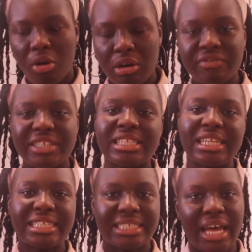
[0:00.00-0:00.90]

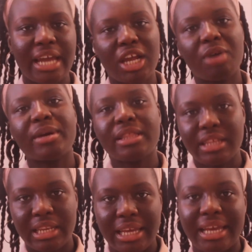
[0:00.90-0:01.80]
Obviously, sign up in the
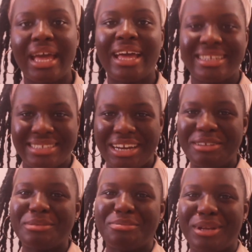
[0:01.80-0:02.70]
link
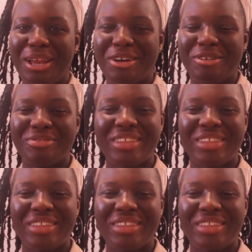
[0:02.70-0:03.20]
down below.